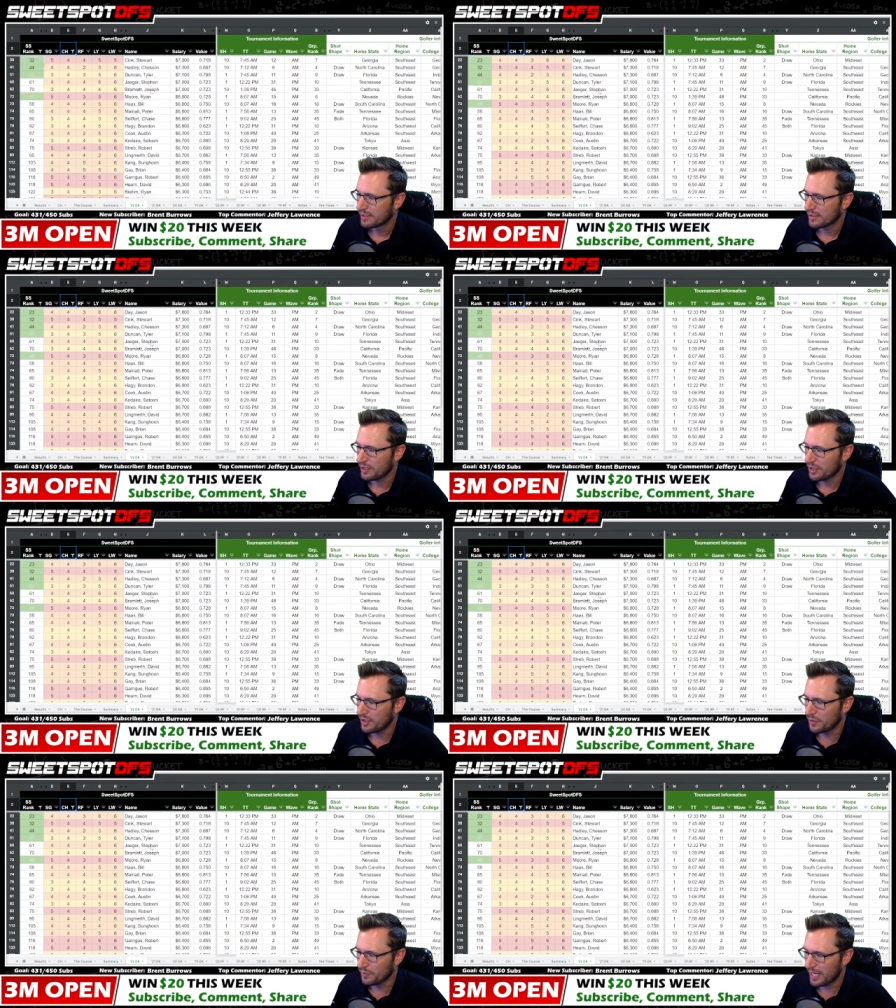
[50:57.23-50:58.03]

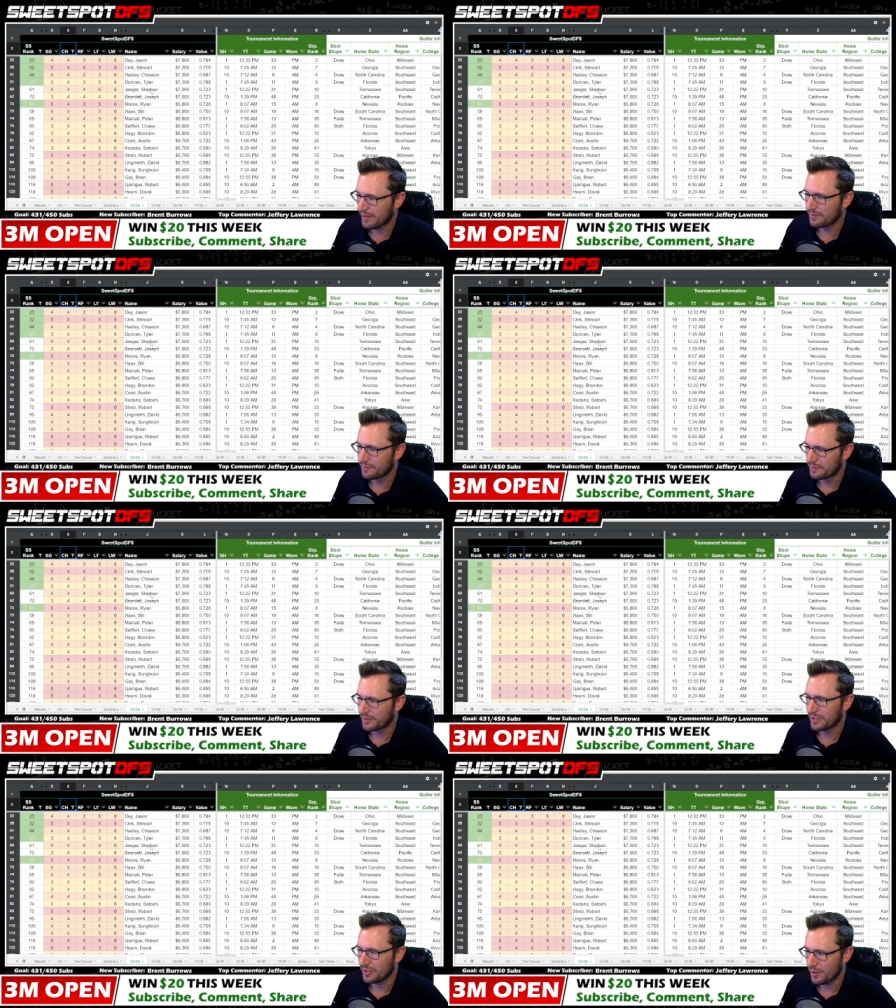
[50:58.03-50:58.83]
You have
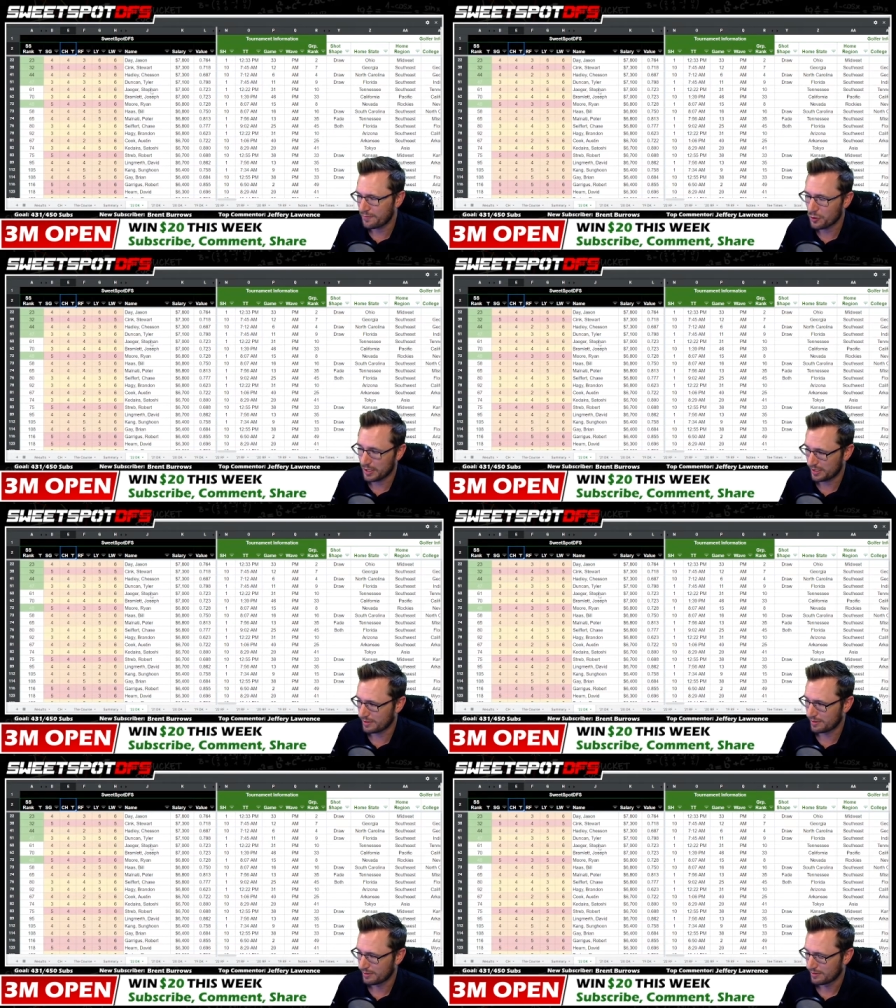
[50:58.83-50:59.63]
you have choices.
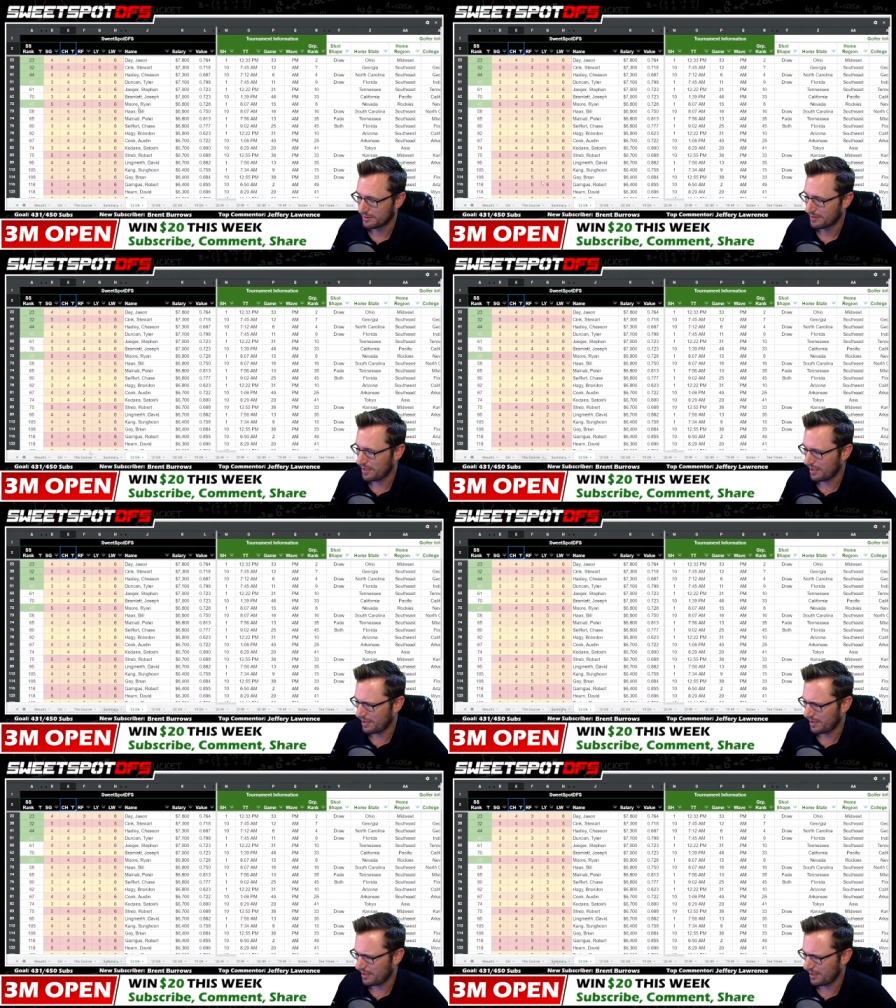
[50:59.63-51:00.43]

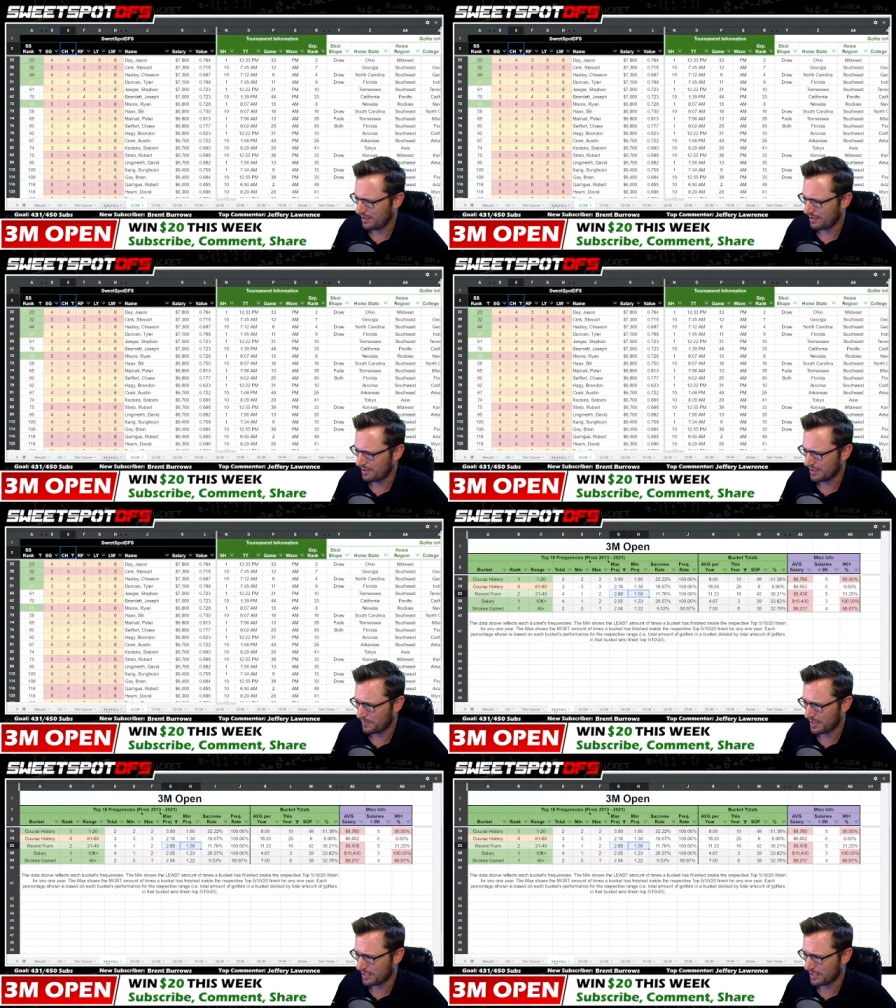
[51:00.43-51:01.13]
Uh, this bucket